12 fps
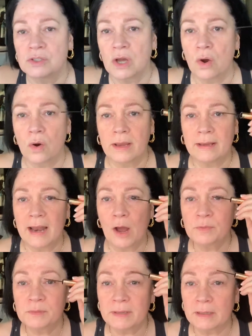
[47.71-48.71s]
So it
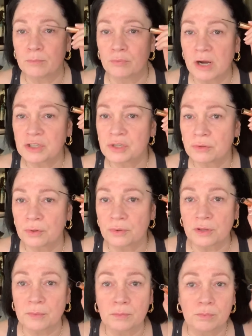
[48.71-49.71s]
helps me to brush
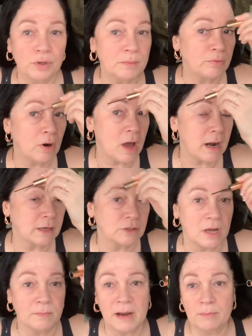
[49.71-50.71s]
through them, put
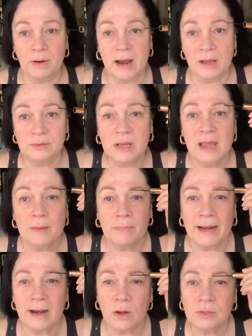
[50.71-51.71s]
product on my brows,
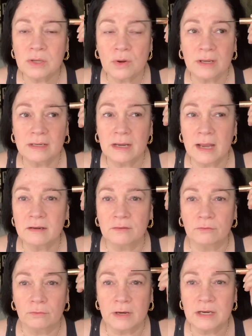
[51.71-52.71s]
but I also can kind
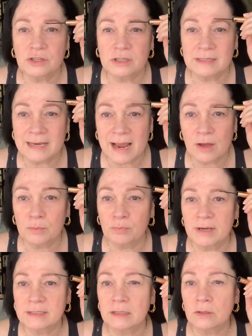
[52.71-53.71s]
of reach down,
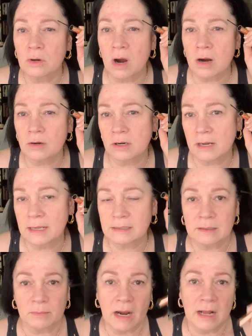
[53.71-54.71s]
press a little harder to
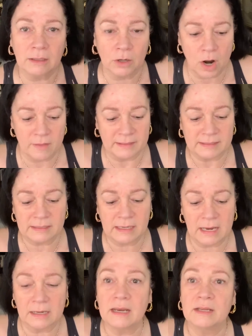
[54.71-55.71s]
get some color on the
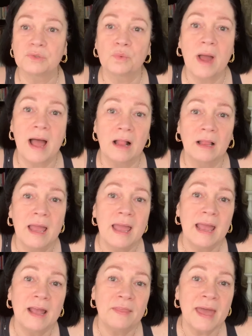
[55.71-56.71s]
skin as well,
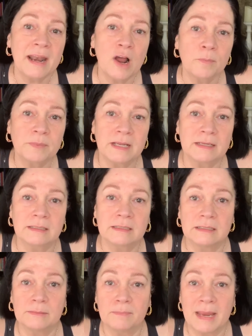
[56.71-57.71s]
and that helps
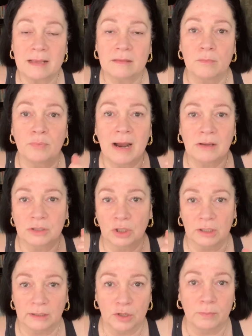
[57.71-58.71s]
us to make the brows
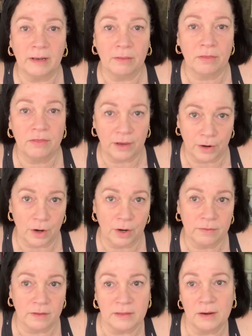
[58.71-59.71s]
look a little bit thicker
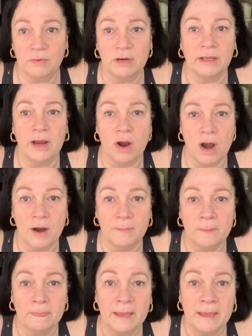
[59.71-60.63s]
than they really are.